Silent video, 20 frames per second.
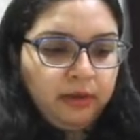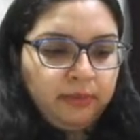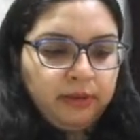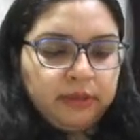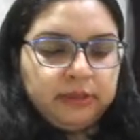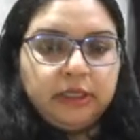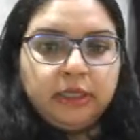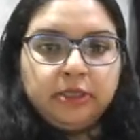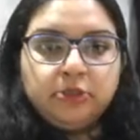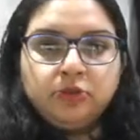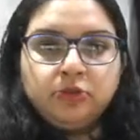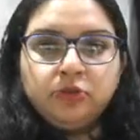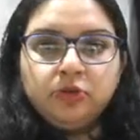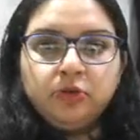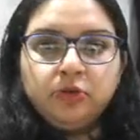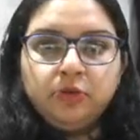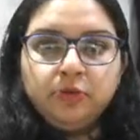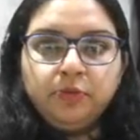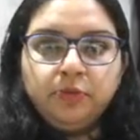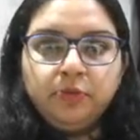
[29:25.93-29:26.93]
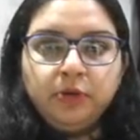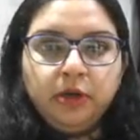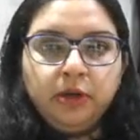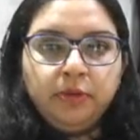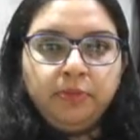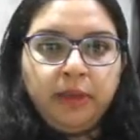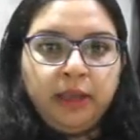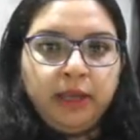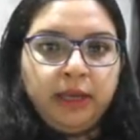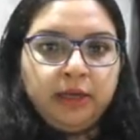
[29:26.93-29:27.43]
but just to uh,
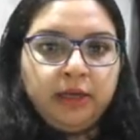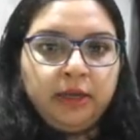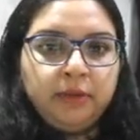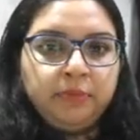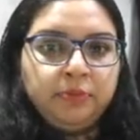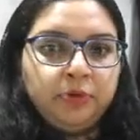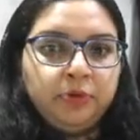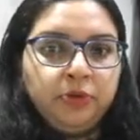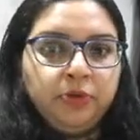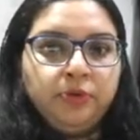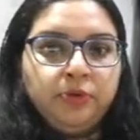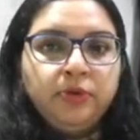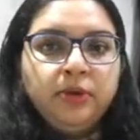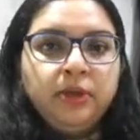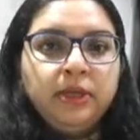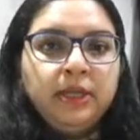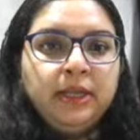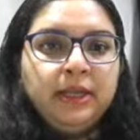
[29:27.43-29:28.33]
make it up to you,